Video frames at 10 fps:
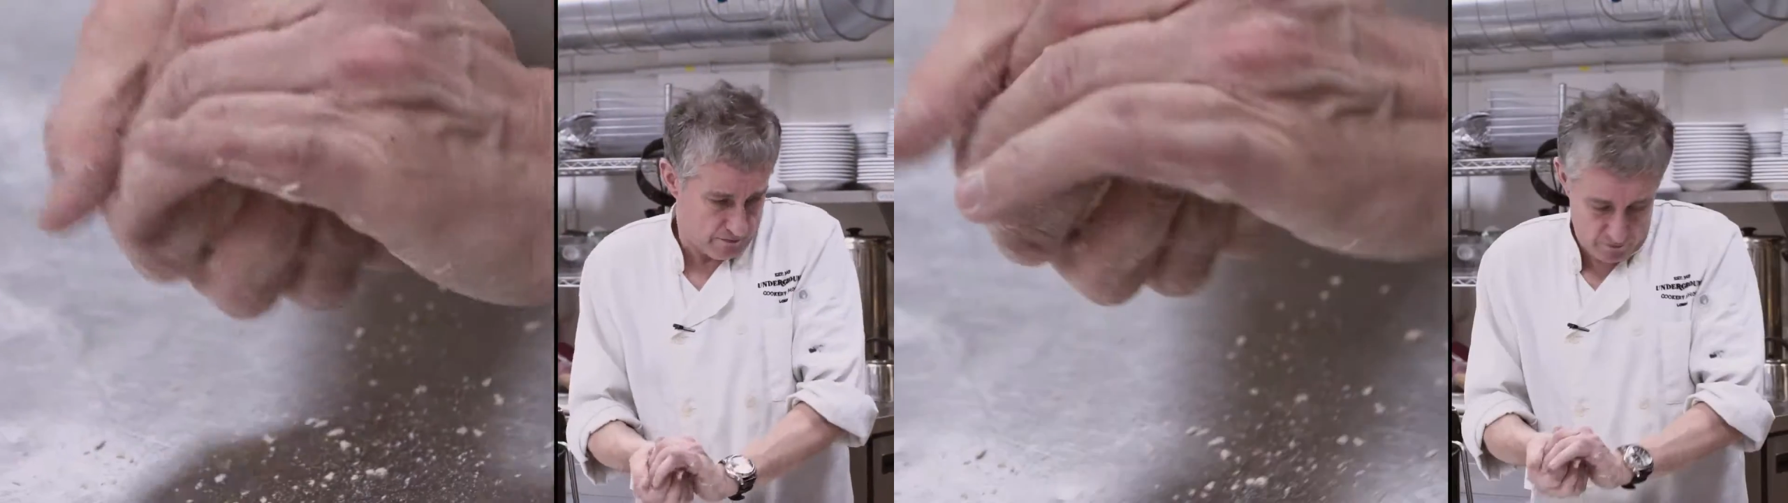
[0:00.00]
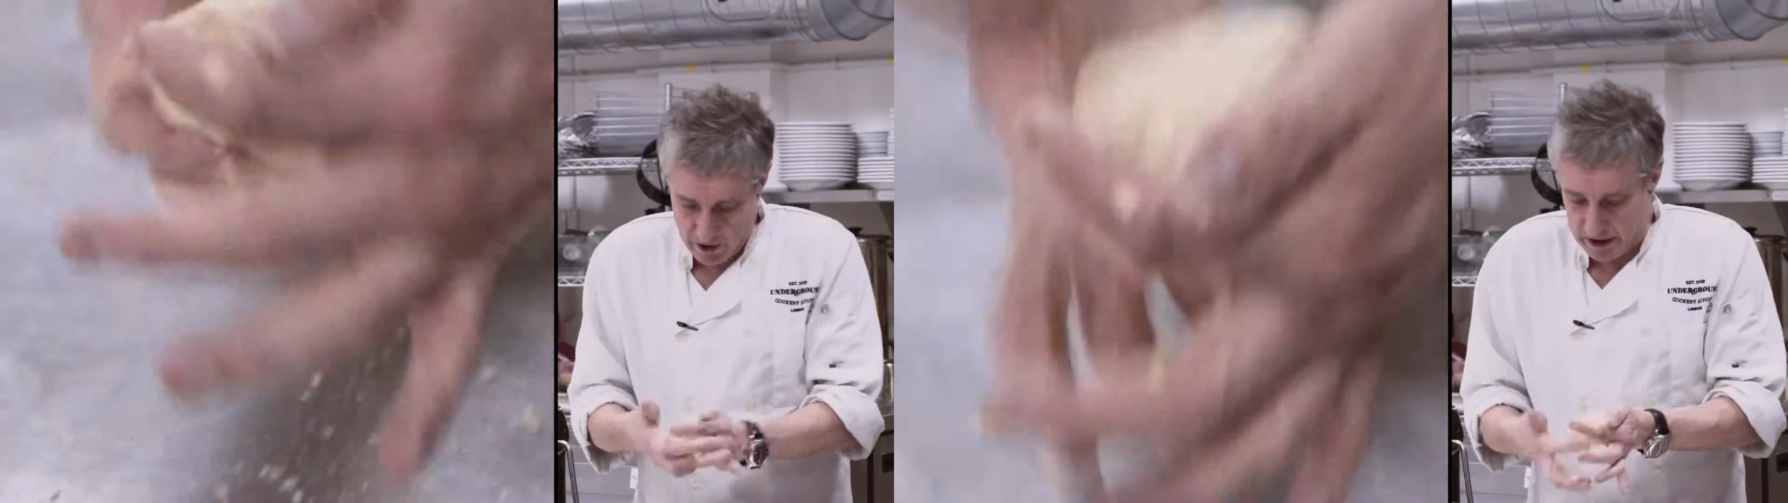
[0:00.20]

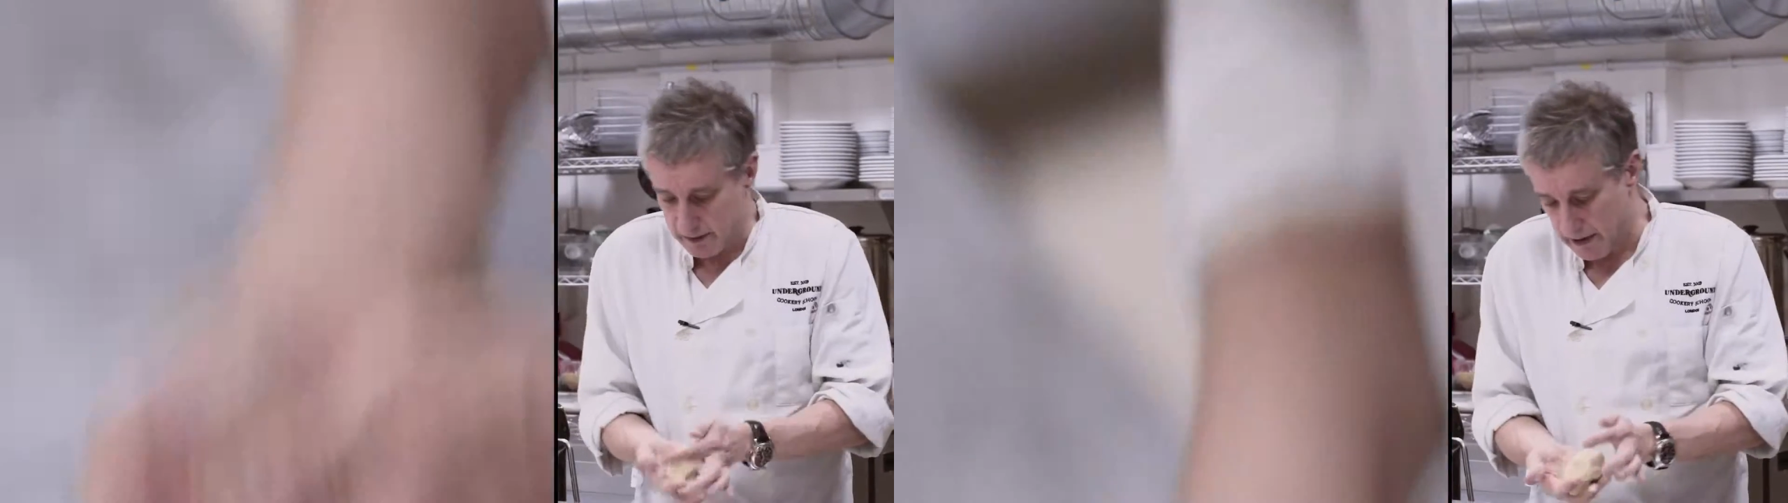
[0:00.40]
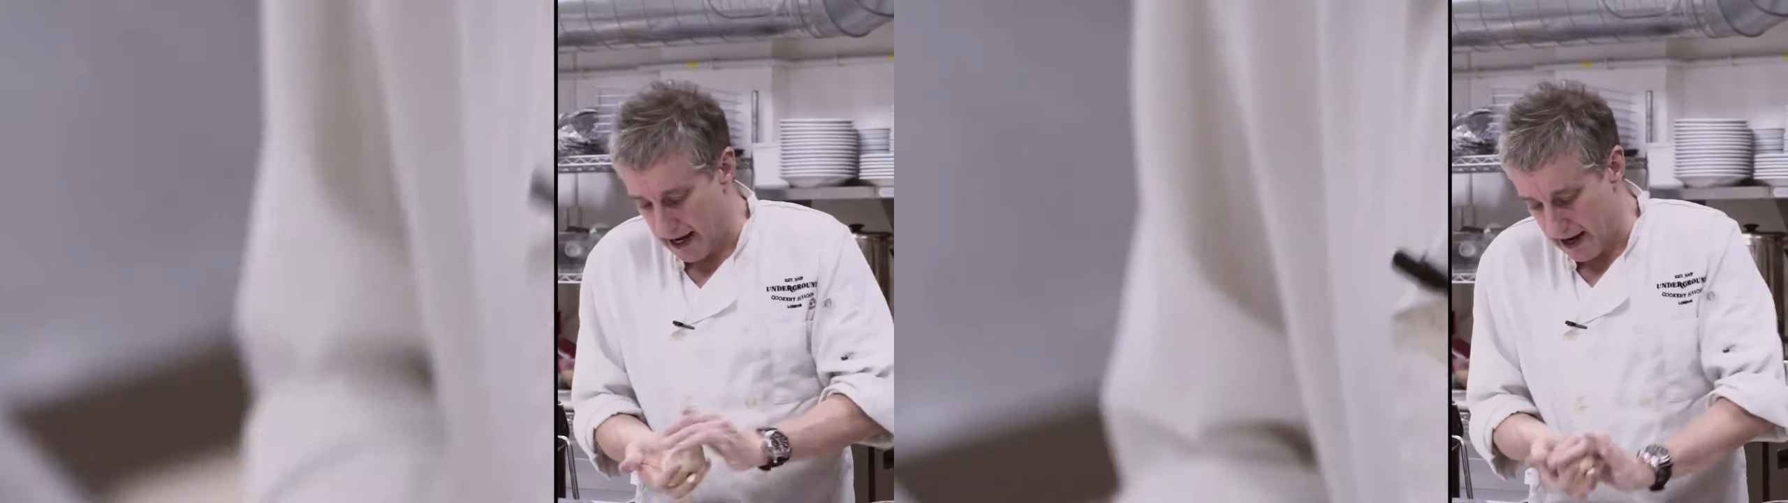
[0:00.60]

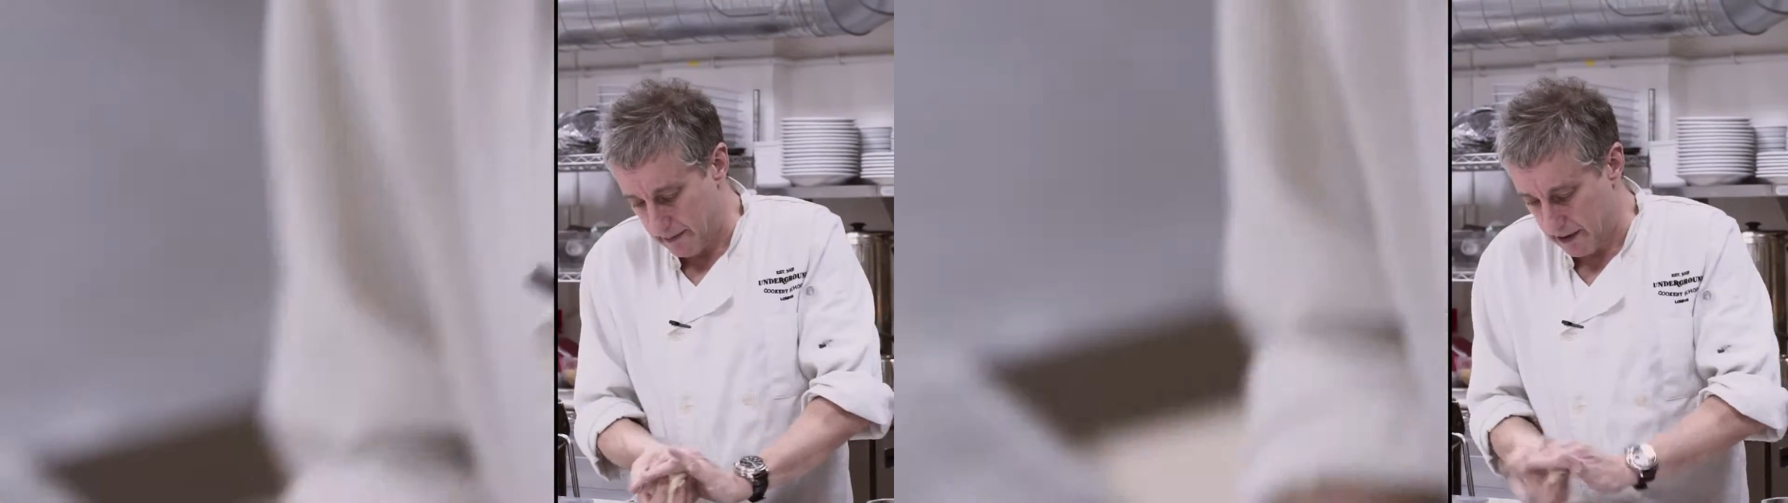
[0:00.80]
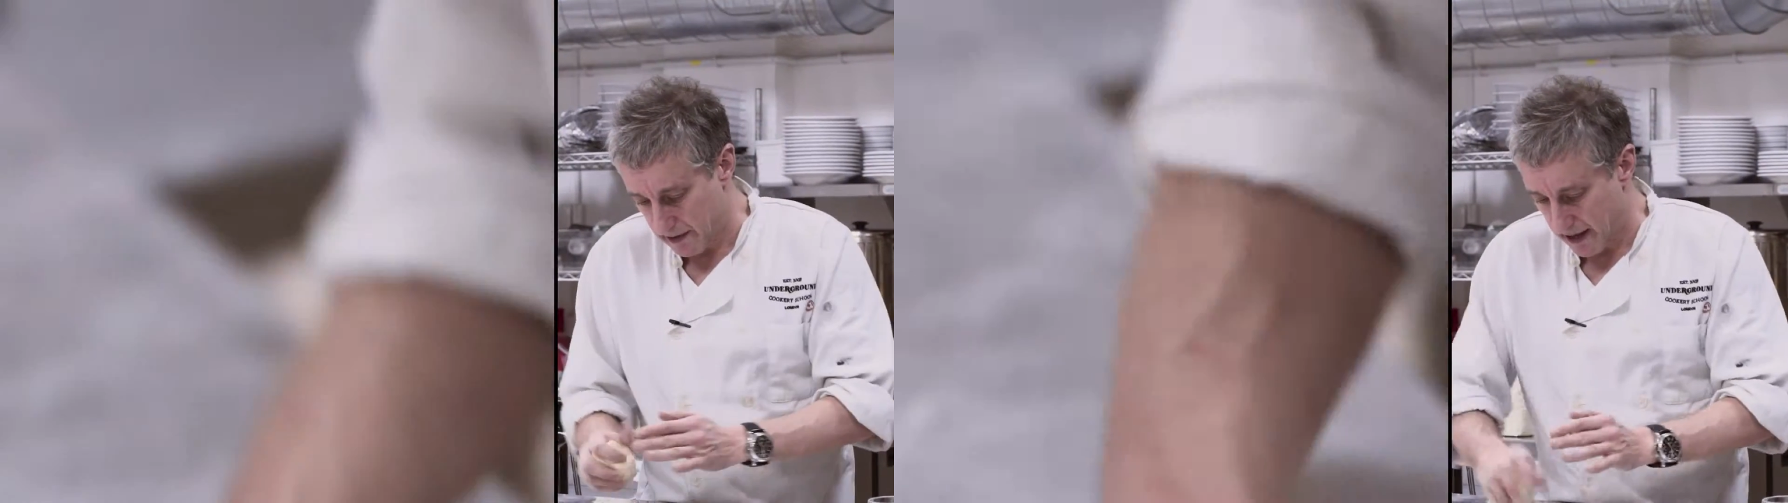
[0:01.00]
reasonably
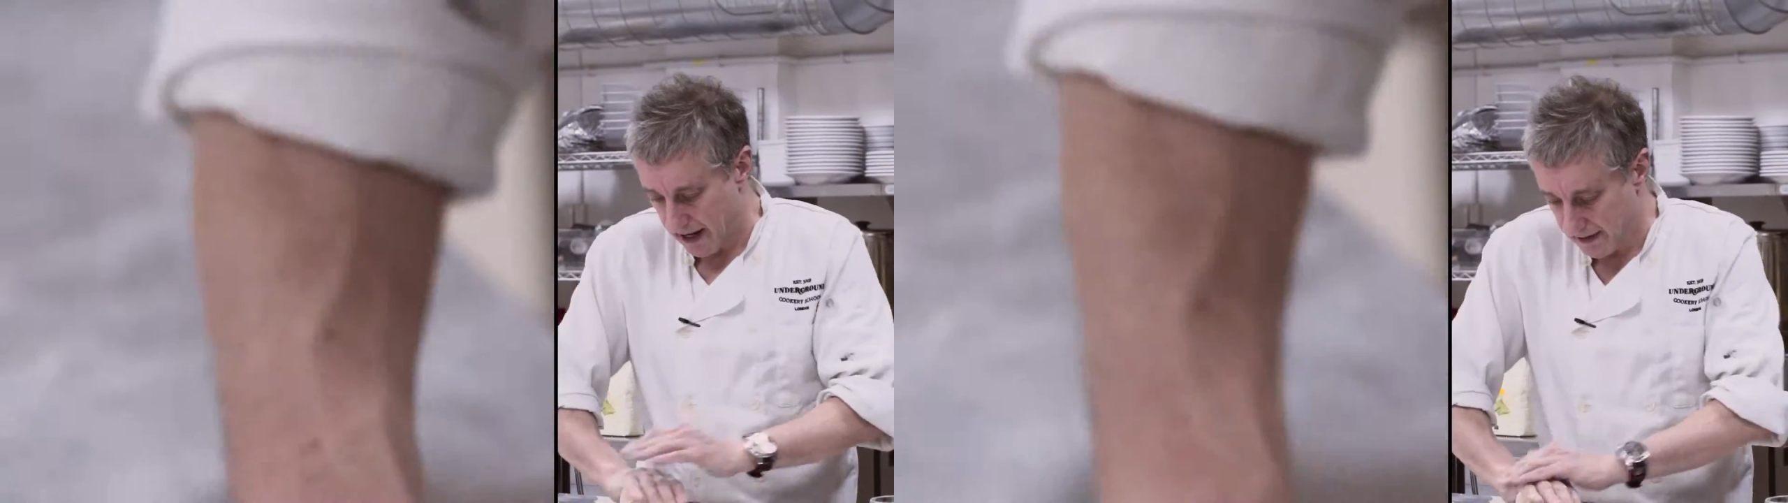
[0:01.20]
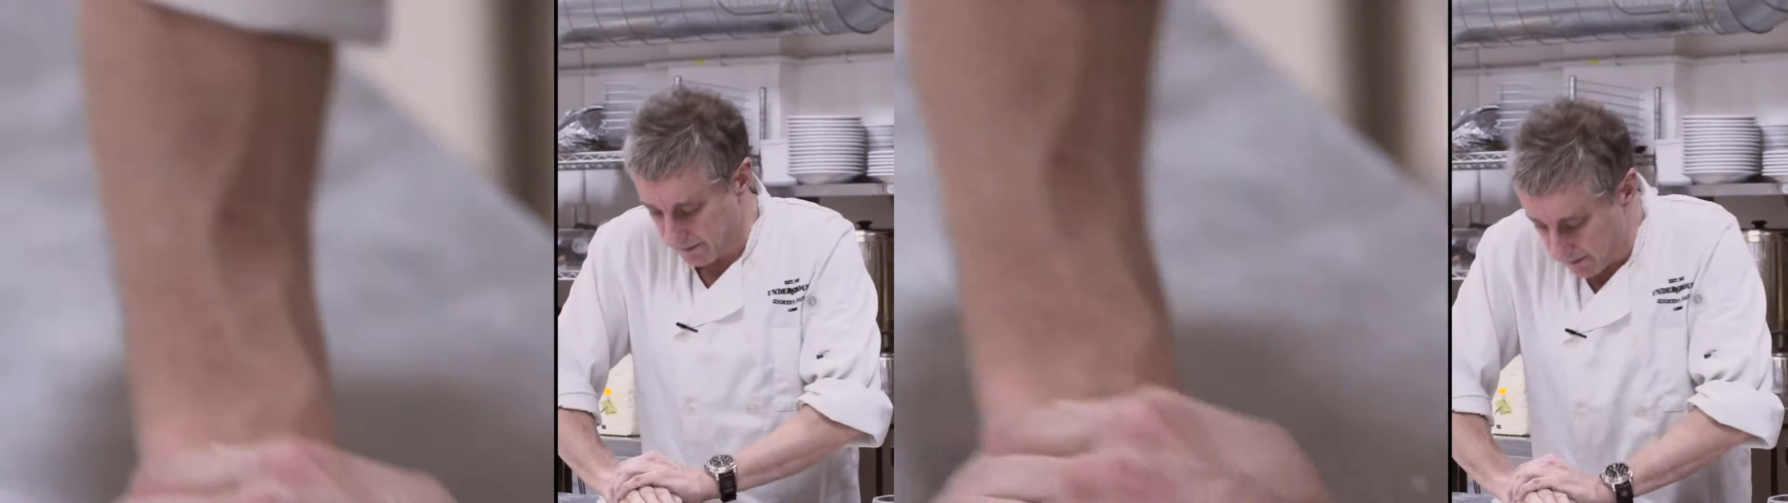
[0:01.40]
happy with that.